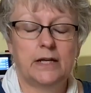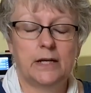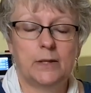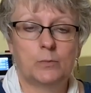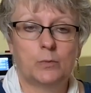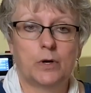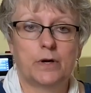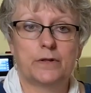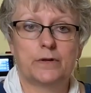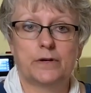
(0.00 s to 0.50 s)

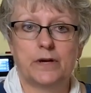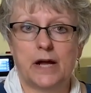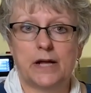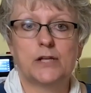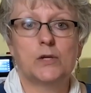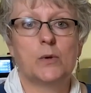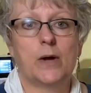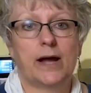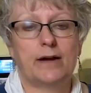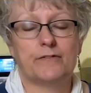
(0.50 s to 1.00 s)
in whether or
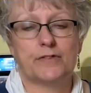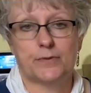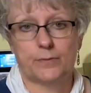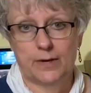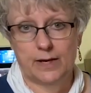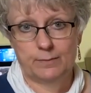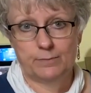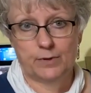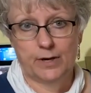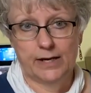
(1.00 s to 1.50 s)
not you have
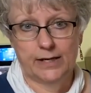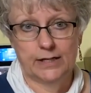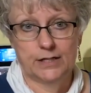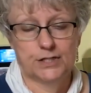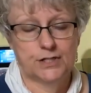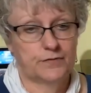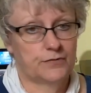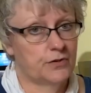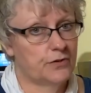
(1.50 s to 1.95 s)
thread breakage.